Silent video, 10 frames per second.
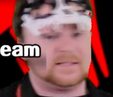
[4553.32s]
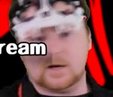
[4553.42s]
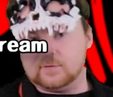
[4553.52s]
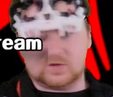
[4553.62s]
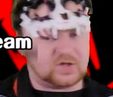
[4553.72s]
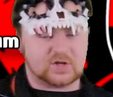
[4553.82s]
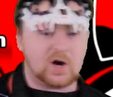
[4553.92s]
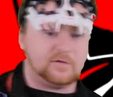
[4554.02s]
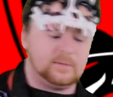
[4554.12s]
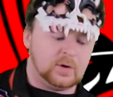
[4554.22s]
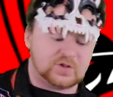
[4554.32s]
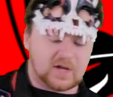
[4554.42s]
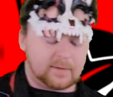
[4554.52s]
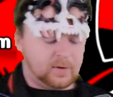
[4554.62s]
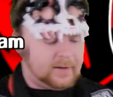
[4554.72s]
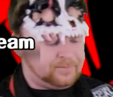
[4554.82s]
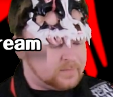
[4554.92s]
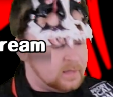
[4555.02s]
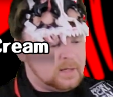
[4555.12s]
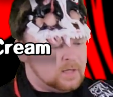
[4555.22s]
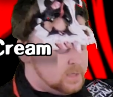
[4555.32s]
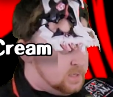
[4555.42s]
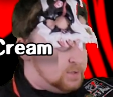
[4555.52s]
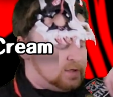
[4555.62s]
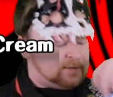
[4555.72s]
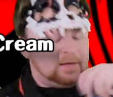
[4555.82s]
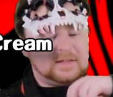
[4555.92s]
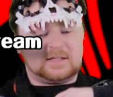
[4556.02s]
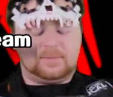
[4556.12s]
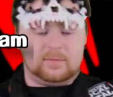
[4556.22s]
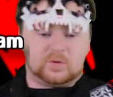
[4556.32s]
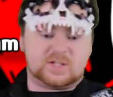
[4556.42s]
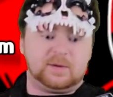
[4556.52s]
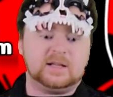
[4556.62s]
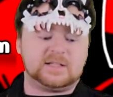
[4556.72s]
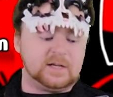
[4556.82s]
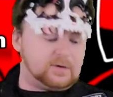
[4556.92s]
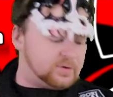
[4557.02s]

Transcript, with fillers: itself. It's just a coffee milkshake. But just to make this a bit more spicy here,